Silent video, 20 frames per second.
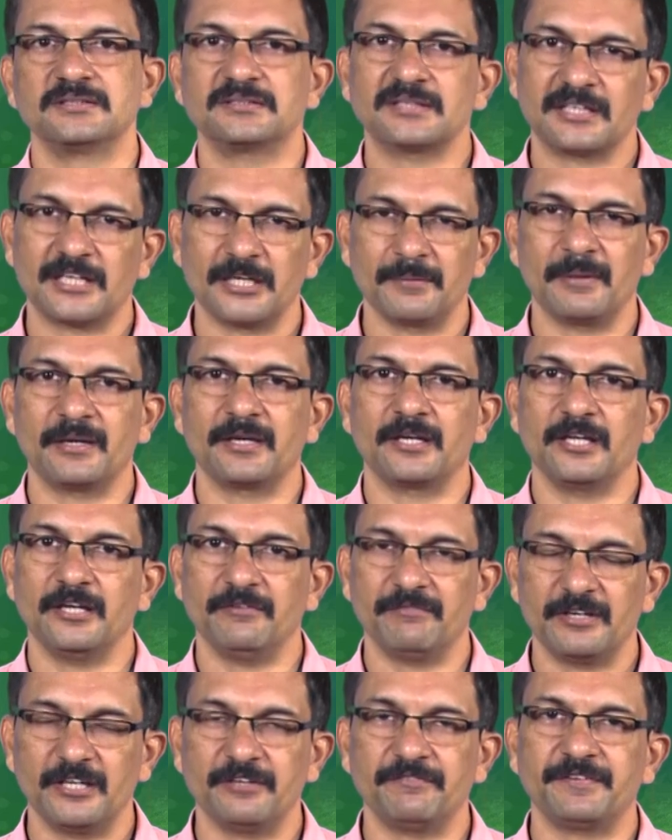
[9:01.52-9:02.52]
Settlement,
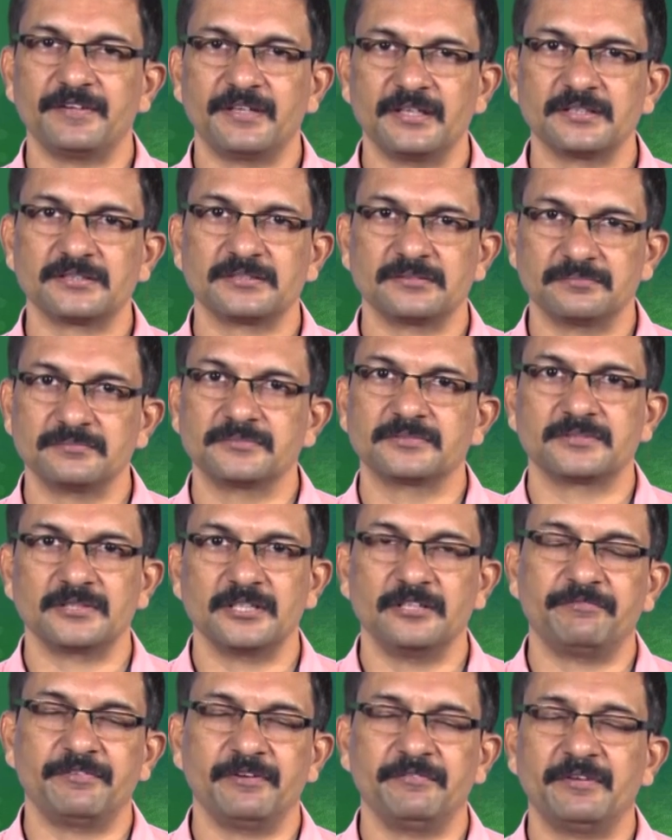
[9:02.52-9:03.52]
even if
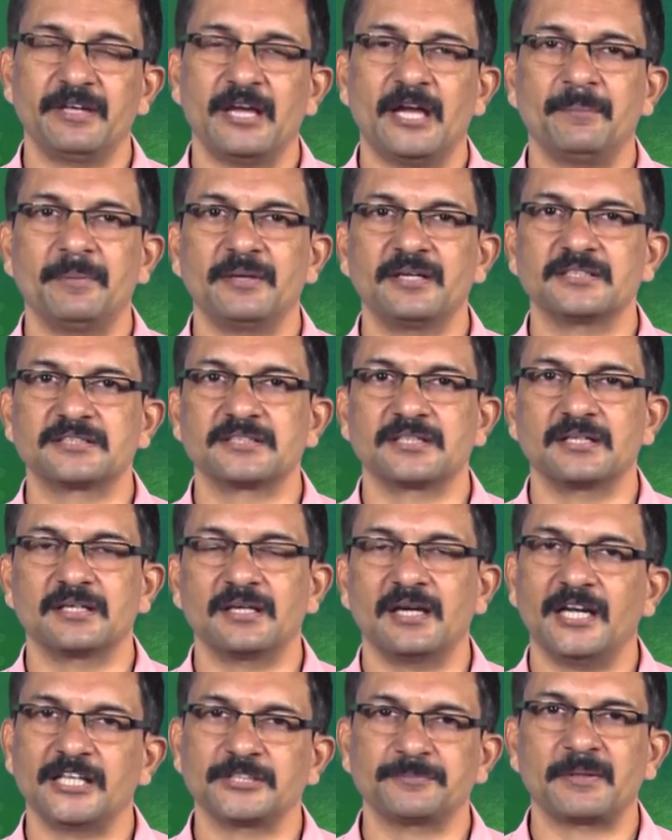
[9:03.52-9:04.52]
it happens
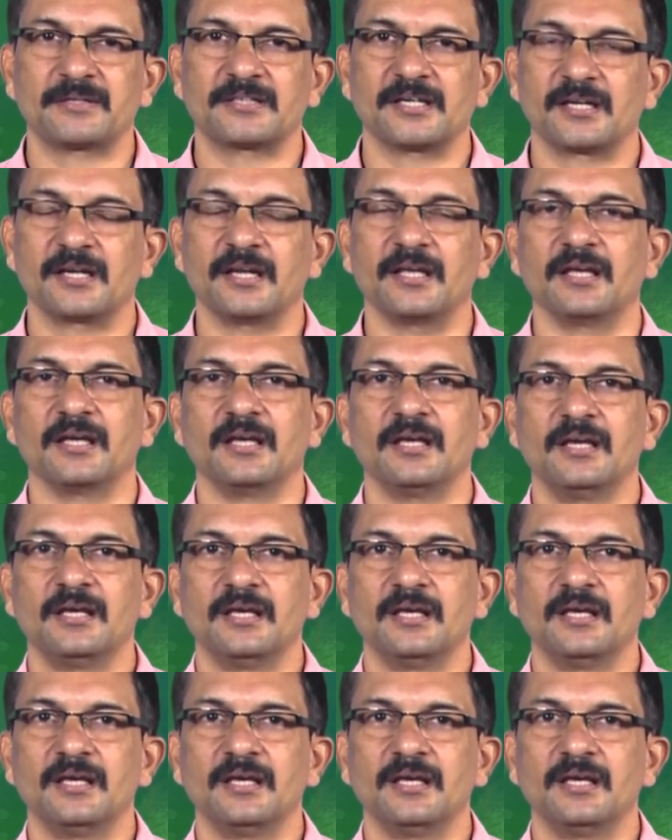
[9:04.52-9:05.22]
unexpectedly,